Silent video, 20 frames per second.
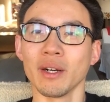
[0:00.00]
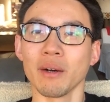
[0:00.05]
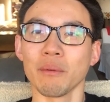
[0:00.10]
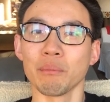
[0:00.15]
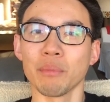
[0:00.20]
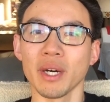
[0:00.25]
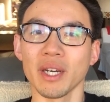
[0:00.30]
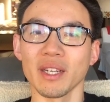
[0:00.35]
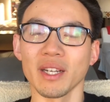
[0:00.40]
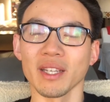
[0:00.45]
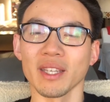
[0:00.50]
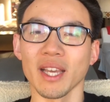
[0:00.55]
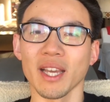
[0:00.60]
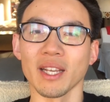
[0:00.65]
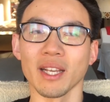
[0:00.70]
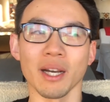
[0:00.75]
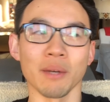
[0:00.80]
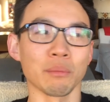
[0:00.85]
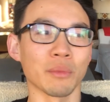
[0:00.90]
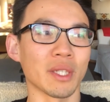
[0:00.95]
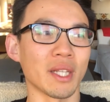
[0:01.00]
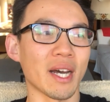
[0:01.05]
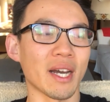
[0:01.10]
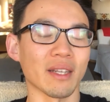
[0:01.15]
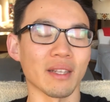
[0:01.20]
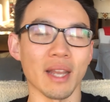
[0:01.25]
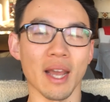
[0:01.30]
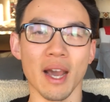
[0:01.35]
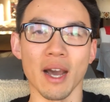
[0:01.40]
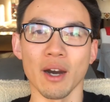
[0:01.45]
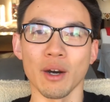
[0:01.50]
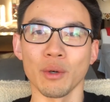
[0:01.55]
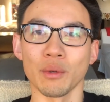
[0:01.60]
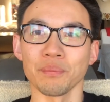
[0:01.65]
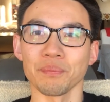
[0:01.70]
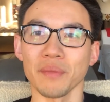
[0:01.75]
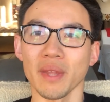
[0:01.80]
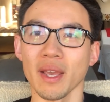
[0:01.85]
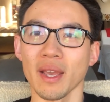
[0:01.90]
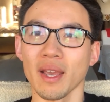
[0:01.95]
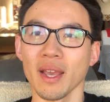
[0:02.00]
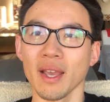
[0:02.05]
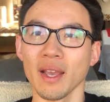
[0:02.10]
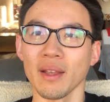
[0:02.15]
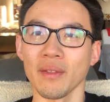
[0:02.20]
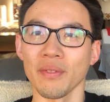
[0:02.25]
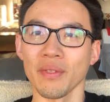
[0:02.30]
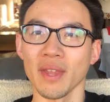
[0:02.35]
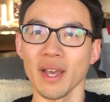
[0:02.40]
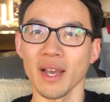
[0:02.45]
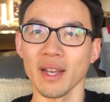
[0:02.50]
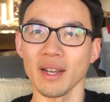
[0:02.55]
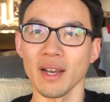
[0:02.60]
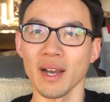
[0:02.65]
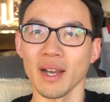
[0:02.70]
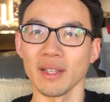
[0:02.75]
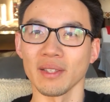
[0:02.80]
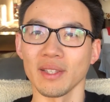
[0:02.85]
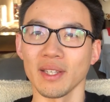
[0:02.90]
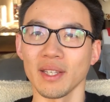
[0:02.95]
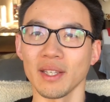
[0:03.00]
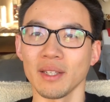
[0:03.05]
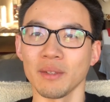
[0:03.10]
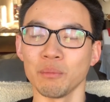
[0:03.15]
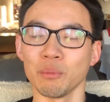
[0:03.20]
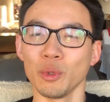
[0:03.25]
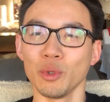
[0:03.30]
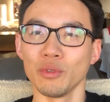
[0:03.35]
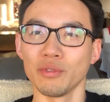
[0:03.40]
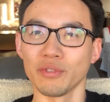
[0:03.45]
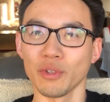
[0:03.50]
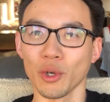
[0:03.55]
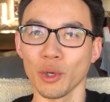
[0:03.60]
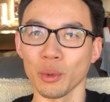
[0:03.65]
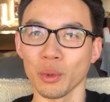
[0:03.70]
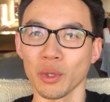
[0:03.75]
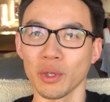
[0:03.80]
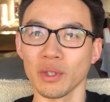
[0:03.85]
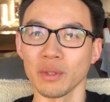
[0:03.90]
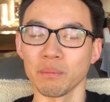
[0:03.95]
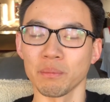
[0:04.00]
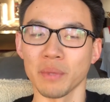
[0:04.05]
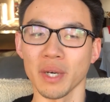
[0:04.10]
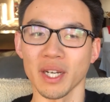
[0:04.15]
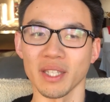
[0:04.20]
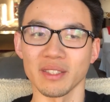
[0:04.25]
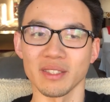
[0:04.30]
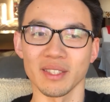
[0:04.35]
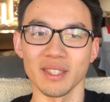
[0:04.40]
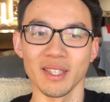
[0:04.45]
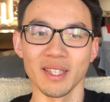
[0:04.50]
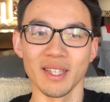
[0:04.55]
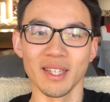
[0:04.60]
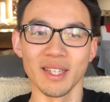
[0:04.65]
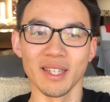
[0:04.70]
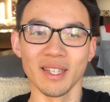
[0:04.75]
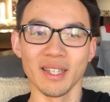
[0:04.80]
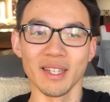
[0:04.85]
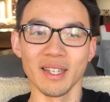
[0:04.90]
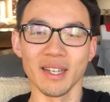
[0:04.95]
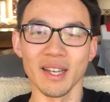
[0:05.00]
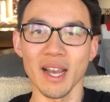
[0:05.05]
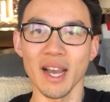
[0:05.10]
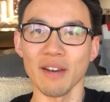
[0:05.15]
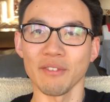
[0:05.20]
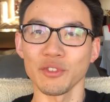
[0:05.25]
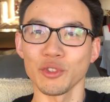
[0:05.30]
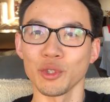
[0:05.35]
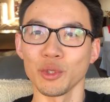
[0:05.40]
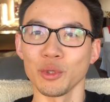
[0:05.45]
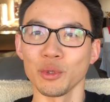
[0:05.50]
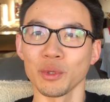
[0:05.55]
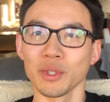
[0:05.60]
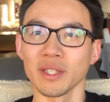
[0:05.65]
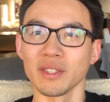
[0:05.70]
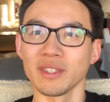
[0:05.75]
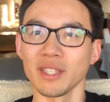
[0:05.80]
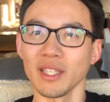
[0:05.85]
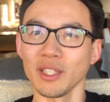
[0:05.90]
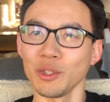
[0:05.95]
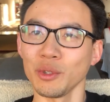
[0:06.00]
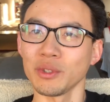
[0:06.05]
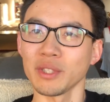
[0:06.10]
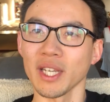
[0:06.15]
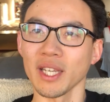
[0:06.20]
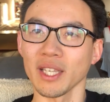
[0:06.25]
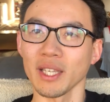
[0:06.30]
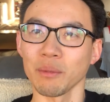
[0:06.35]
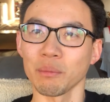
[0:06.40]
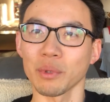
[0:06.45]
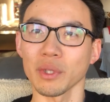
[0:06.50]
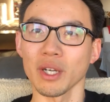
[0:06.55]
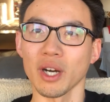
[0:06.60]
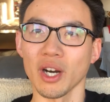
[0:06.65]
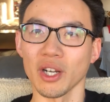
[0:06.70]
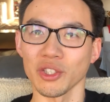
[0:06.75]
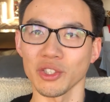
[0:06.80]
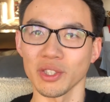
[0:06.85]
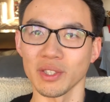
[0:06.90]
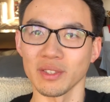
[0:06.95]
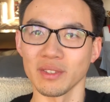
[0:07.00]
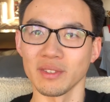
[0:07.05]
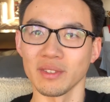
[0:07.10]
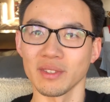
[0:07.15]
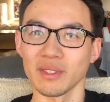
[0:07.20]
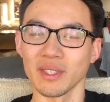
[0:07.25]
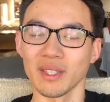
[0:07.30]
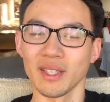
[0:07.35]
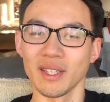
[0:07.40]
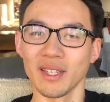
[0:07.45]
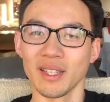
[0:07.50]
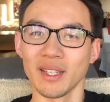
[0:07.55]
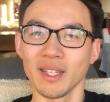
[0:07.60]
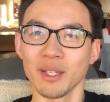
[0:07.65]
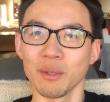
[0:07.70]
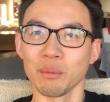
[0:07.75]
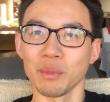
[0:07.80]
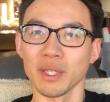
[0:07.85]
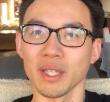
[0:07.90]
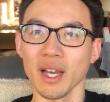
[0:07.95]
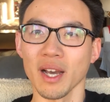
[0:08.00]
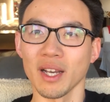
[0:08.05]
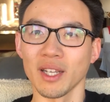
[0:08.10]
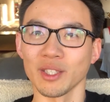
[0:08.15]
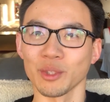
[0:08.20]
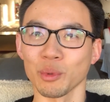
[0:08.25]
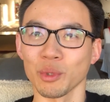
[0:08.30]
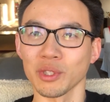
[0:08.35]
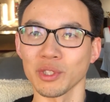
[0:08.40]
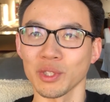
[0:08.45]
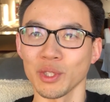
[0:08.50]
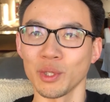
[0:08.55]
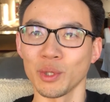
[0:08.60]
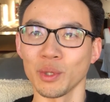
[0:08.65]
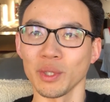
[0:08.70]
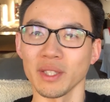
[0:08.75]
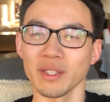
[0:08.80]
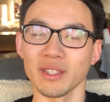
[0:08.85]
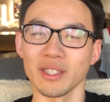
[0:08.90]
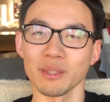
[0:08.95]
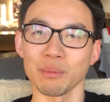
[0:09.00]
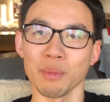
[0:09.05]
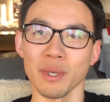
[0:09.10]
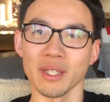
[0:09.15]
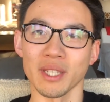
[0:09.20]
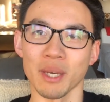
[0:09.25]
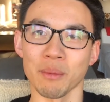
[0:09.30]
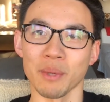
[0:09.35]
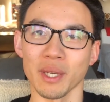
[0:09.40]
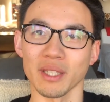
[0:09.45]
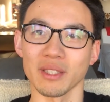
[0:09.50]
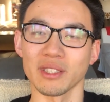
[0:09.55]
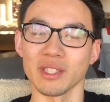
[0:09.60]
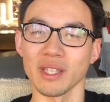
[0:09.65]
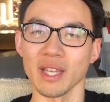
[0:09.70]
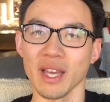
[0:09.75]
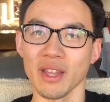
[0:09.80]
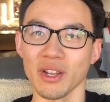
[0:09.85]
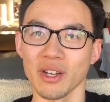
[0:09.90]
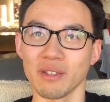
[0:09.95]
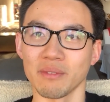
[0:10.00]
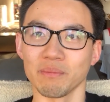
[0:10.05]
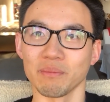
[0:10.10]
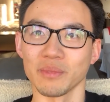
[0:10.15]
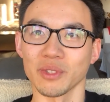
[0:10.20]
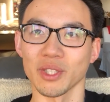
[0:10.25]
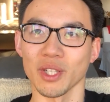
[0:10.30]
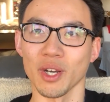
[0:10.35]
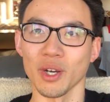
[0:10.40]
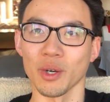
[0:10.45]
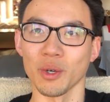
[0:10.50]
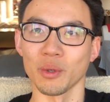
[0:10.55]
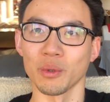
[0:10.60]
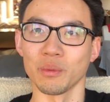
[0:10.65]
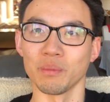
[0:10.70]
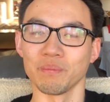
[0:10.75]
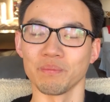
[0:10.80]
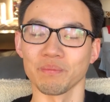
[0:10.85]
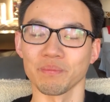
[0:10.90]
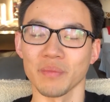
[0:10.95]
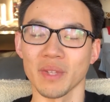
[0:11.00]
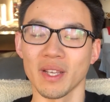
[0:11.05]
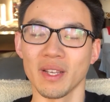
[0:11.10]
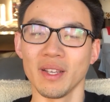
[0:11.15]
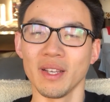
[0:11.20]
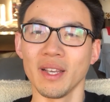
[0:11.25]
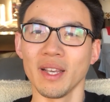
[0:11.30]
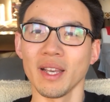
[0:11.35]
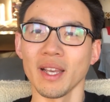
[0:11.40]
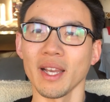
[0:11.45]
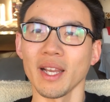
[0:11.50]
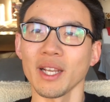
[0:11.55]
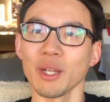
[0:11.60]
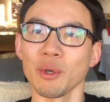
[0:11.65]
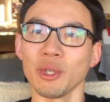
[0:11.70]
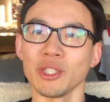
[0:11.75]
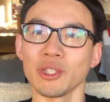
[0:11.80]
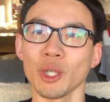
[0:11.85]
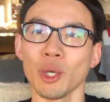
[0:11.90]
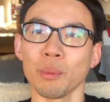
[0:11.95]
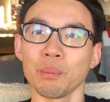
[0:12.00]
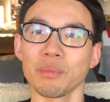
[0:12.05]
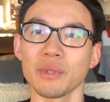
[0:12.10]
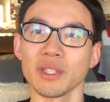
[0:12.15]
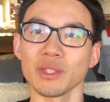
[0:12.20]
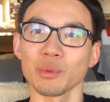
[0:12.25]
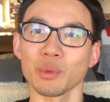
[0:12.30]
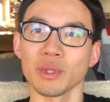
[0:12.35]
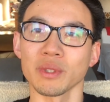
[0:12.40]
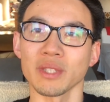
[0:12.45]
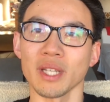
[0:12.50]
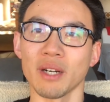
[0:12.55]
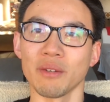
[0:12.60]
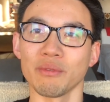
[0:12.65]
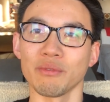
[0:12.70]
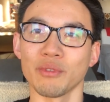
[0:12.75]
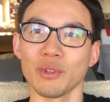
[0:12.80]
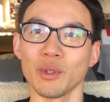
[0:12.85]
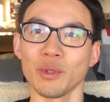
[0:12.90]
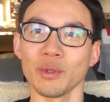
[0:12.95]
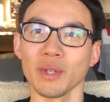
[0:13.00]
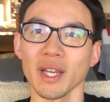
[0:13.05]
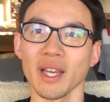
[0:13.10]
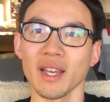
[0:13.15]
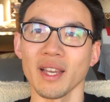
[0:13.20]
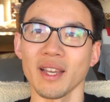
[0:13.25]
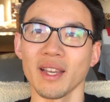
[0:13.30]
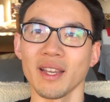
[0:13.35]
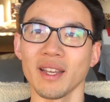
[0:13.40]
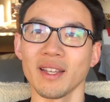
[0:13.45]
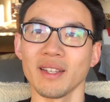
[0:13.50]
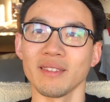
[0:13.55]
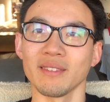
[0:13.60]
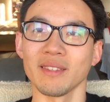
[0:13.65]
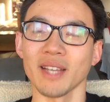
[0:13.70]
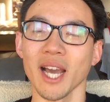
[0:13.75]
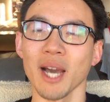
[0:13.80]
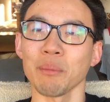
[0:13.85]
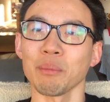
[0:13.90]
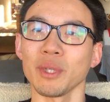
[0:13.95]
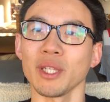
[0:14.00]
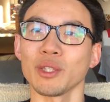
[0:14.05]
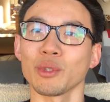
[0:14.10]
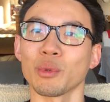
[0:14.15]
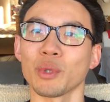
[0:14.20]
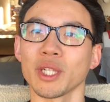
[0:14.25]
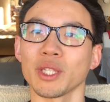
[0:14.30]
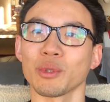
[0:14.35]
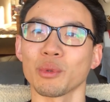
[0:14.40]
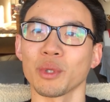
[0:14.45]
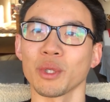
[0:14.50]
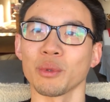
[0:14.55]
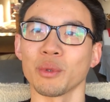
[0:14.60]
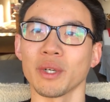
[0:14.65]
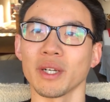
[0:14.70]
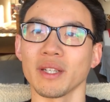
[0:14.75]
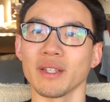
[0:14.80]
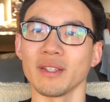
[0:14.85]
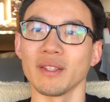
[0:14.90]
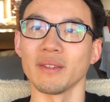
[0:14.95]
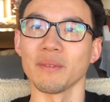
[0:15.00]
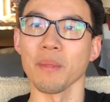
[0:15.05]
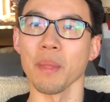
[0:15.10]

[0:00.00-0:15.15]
But again, I'm glad now and that I can move forward, but have to continue taking precautions because we're still in this pandemic together. So, anyways, hope this was helpful and happy 2021.